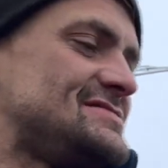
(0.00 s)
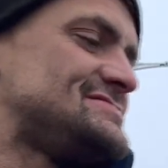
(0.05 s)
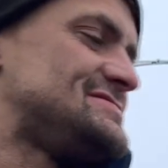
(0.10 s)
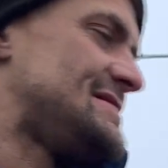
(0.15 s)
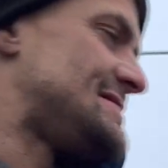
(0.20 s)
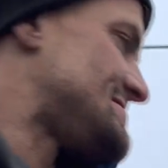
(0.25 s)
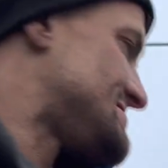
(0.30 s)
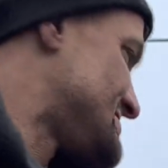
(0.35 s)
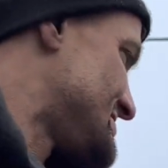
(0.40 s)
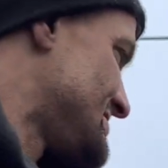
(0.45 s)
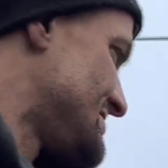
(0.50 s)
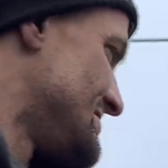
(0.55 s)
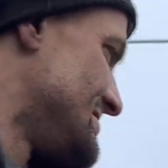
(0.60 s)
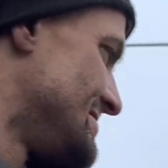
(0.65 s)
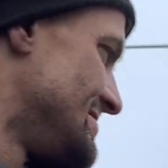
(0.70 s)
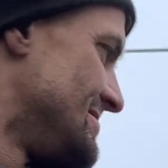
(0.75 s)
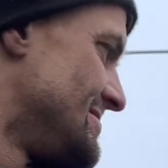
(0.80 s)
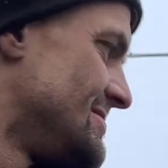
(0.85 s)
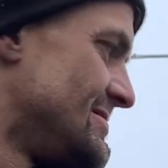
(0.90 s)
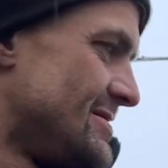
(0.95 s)
that
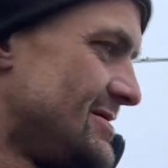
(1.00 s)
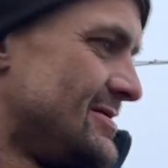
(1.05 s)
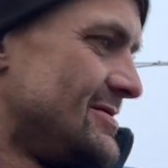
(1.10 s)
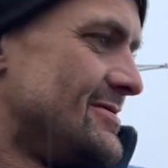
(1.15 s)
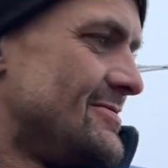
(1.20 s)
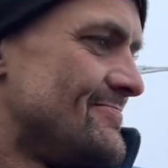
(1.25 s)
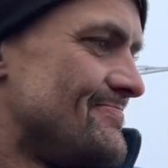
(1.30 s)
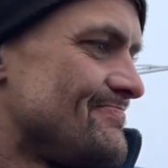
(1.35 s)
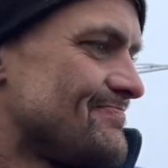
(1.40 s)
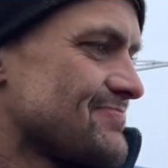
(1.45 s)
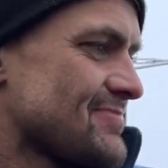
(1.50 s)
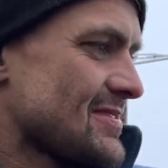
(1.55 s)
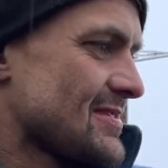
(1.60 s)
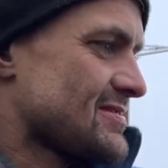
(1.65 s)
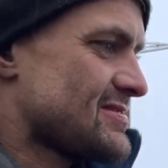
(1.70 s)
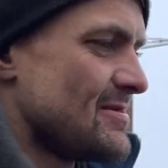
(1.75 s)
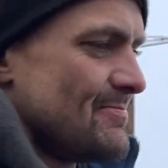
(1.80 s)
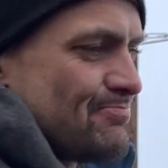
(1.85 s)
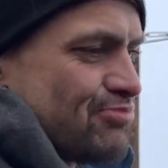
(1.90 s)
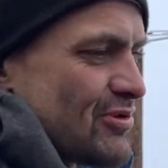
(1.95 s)

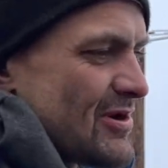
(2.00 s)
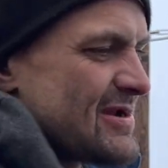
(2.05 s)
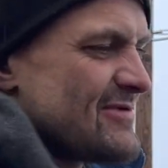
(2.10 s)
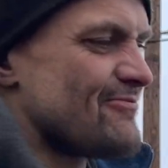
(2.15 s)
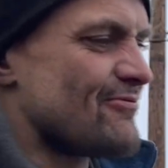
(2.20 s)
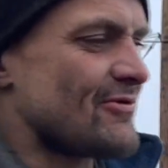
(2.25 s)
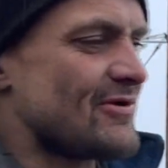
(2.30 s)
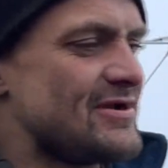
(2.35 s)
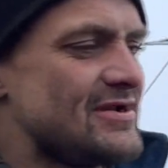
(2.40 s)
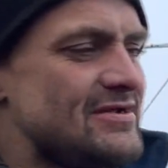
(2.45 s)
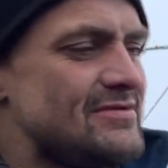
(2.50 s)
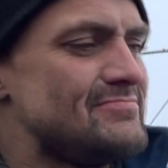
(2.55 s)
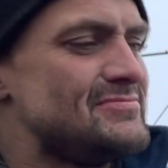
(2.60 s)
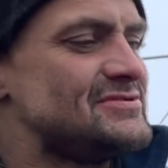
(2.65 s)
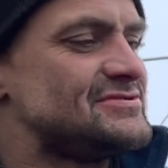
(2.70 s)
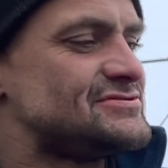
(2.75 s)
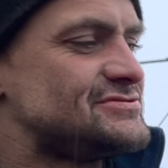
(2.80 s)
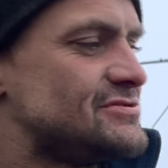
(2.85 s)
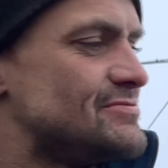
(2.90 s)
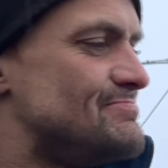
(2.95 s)
to pray for him
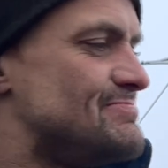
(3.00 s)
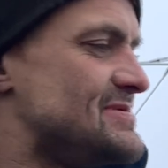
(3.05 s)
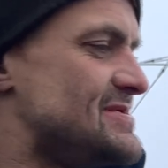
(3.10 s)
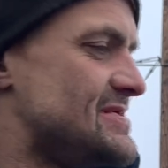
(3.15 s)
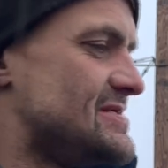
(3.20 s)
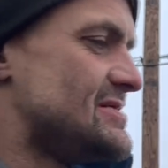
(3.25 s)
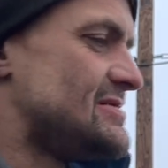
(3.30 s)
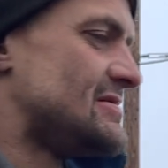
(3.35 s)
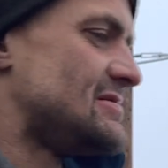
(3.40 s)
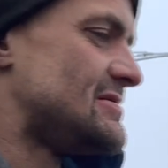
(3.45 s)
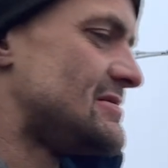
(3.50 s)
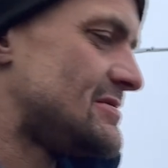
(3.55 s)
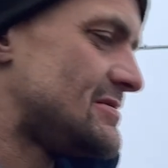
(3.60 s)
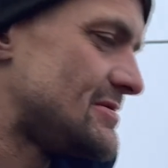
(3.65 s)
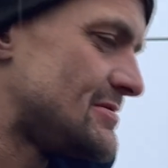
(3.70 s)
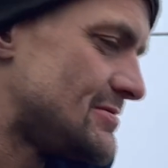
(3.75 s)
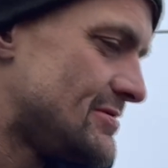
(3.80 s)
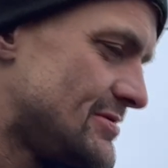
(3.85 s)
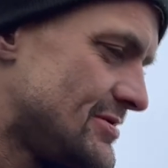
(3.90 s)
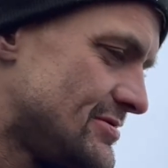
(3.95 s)
is to be
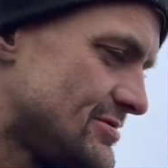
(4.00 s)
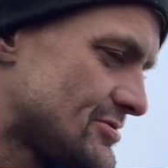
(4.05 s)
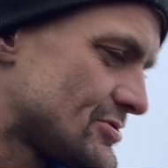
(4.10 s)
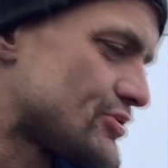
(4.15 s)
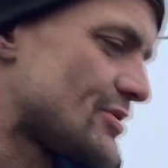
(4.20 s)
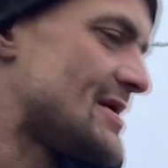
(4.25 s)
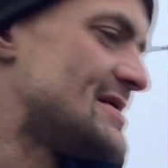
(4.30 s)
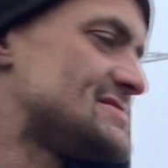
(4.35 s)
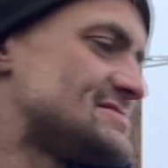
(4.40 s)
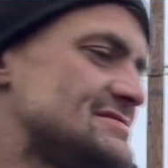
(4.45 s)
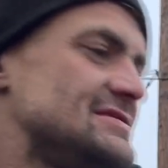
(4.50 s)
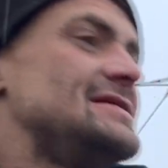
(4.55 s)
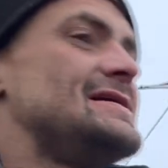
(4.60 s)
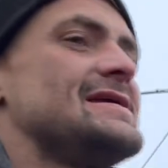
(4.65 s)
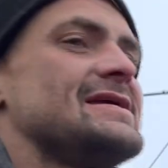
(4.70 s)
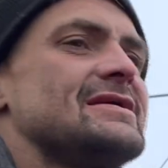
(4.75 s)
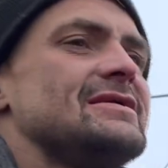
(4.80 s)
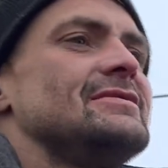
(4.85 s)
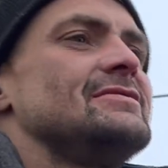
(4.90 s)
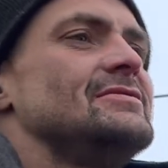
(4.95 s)
Christ-like.
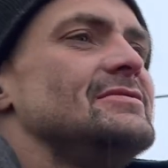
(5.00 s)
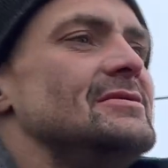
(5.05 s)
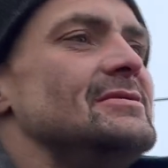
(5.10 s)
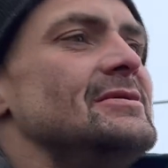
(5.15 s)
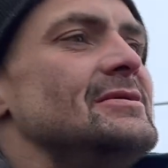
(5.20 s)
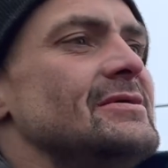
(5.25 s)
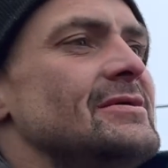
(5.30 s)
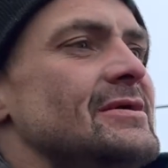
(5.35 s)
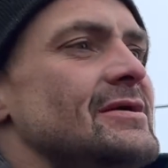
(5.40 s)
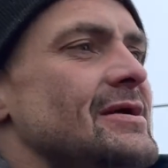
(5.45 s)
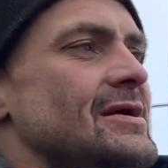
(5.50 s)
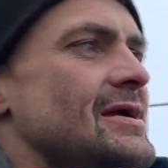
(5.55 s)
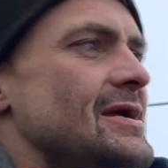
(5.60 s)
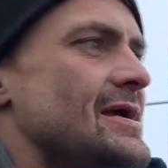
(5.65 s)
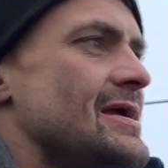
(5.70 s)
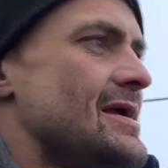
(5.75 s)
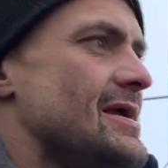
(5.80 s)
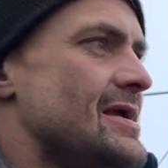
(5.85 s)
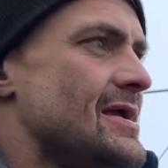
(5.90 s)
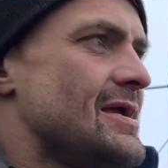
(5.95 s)

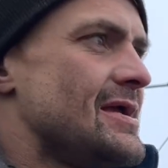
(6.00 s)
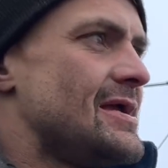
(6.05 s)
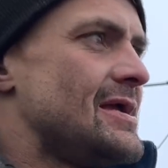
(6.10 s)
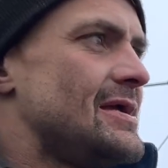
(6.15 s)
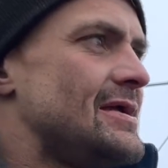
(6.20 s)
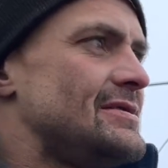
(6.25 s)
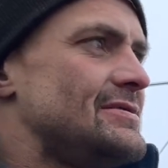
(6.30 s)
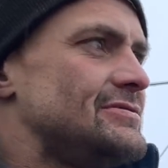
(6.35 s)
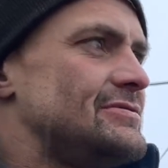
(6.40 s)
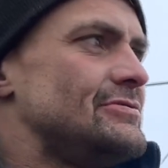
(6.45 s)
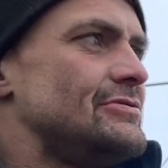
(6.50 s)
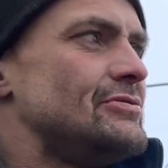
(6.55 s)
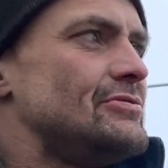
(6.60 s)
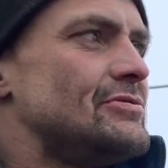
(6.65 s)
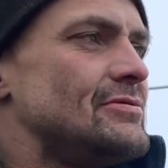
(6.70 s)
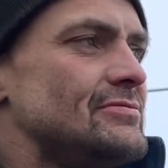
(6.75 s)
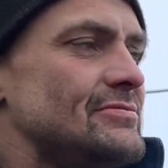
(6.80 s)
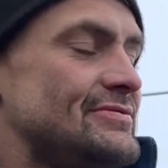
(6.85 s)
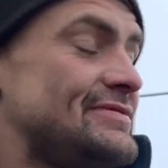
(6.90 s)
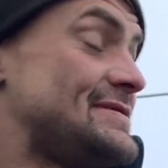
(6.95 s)

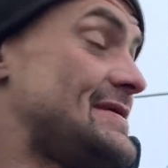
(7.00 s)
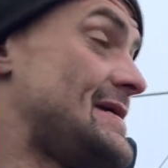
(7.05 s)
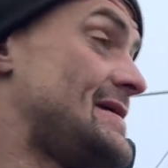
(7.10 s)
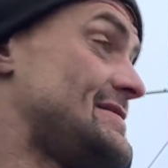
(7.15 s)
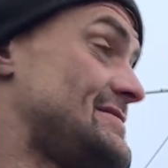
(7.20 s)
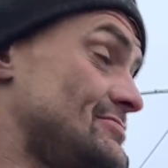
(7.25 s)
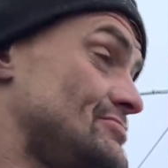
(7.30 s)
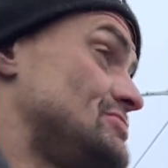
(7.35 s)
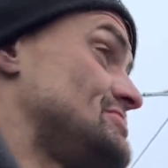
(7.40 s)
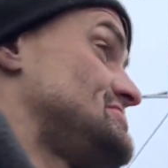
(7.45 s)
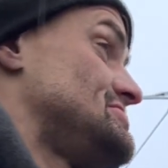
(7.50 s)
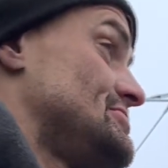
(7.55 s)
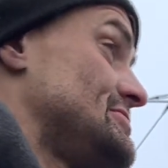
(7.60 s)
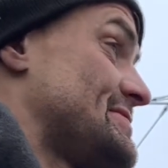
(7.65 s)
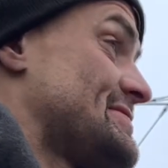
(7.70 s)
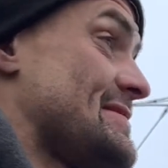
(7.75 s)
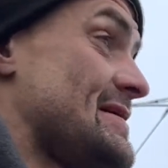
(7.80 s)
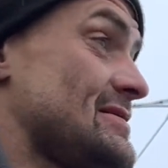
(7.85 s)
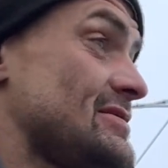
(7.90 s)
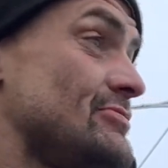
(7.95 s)
And that was
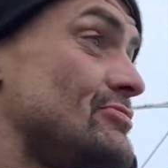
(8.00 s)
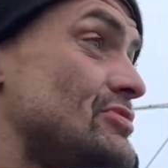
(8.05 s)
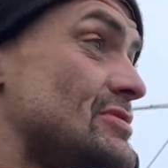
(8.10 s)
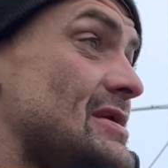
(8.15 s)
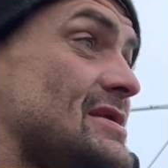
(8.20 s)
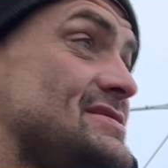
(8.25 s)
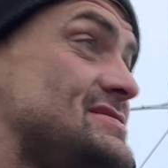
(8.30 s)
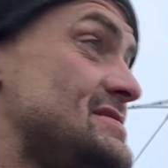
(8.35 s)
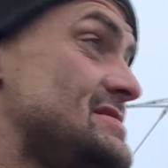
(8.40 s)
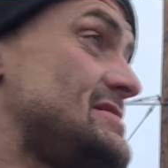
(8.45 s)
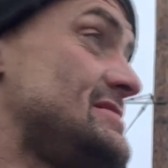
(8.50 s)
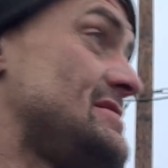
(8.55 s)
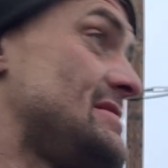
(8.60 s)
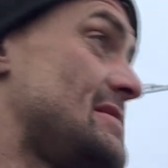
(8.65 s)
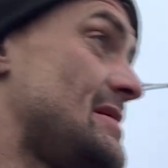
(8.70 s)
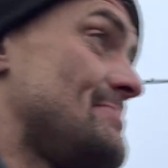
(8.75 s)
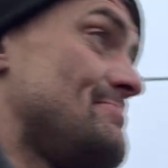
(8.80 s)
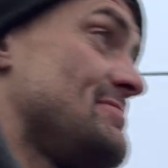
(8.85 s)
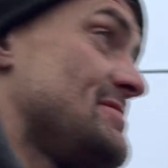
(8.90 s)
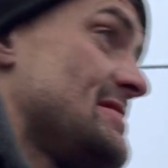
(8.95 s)
exactly what I did, and
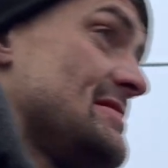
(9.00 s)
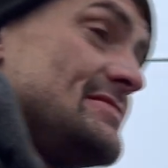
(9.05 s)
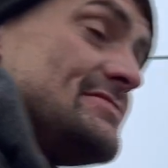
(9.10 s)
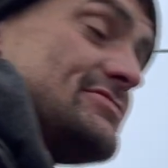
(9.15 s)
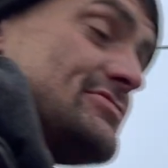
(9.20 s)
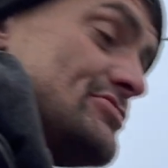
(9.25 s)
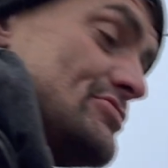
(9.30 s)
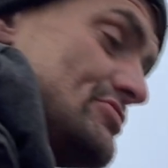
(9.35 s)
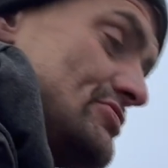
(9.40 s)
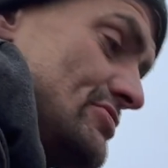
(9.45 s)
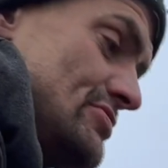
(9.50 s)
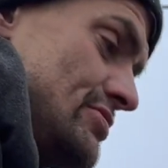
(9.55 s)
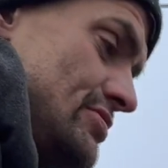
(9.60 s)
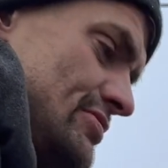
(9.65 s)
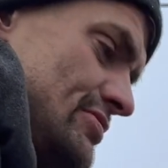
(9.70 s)
I began to